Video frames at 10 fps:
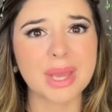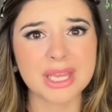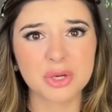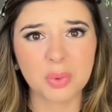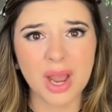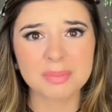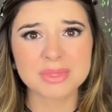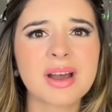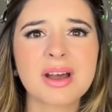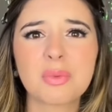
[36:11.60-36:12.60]
Bankrupt?
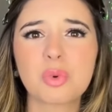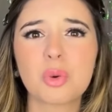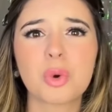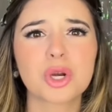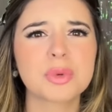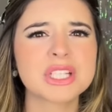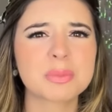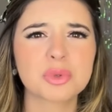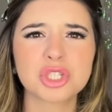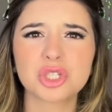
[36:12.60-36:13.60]
Well, what are we
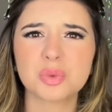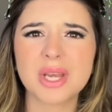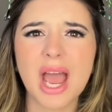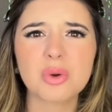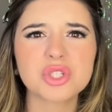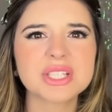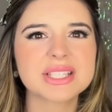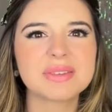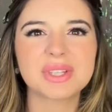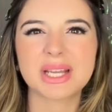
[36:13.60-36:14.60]
supposed to do now? Just
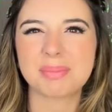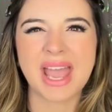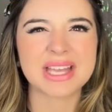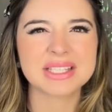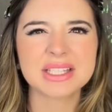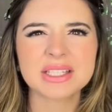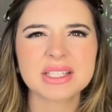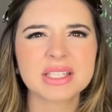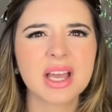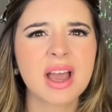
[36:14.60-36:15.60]
live like
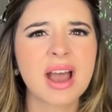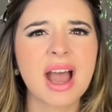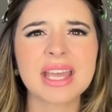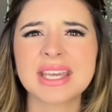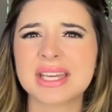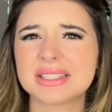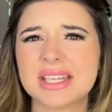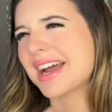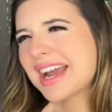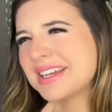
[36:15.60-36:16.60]
peasants? I can't
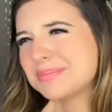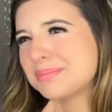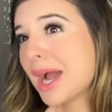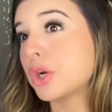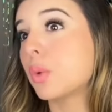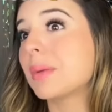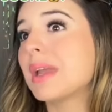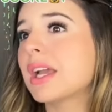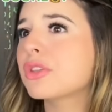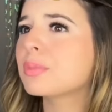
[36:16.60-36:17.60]
let... I don't want to
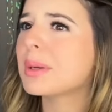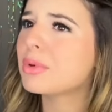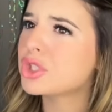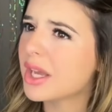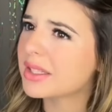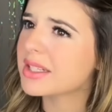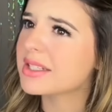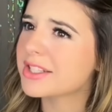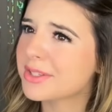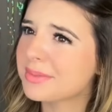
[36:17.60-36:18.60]
make other people
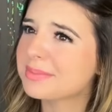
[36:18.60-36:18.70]
jealous.